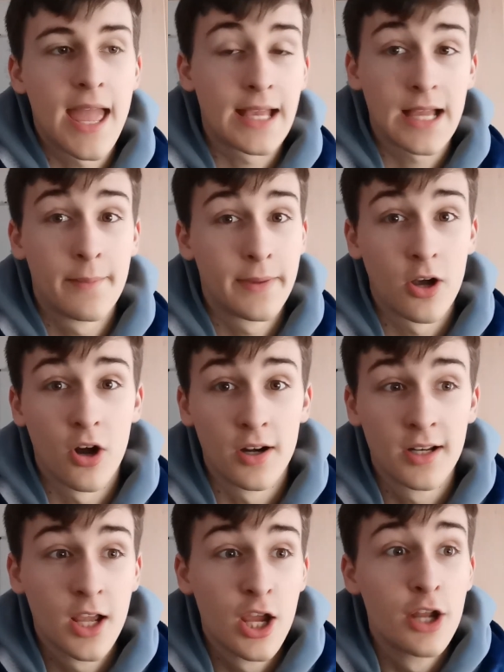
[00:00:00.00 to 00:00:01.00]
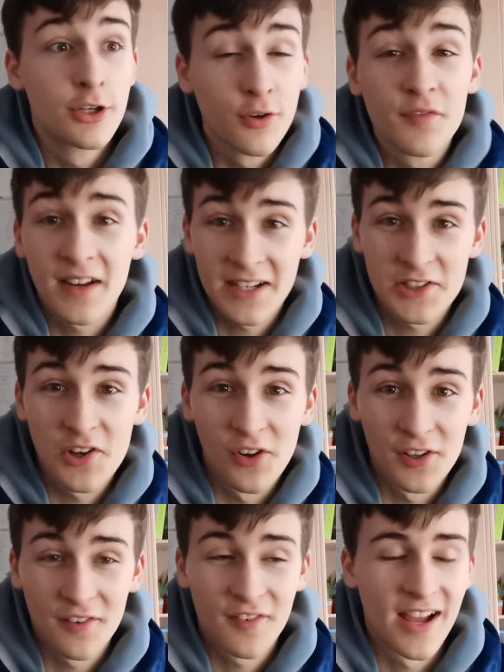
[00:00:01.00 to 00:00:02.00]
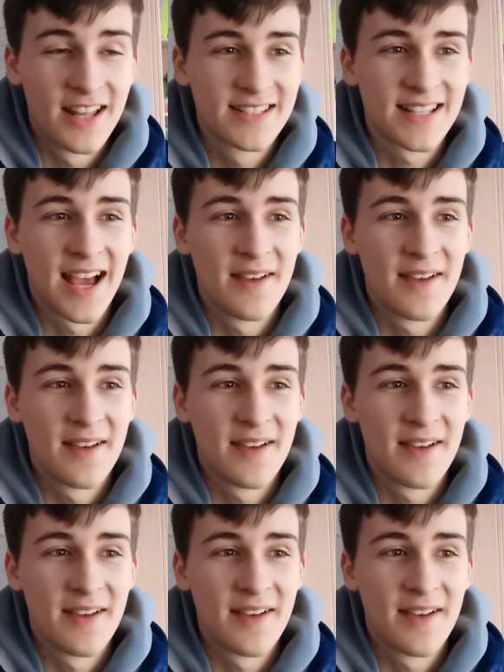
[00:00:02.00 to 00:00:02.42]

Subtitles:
It can be hard. Don't forget to call your friends.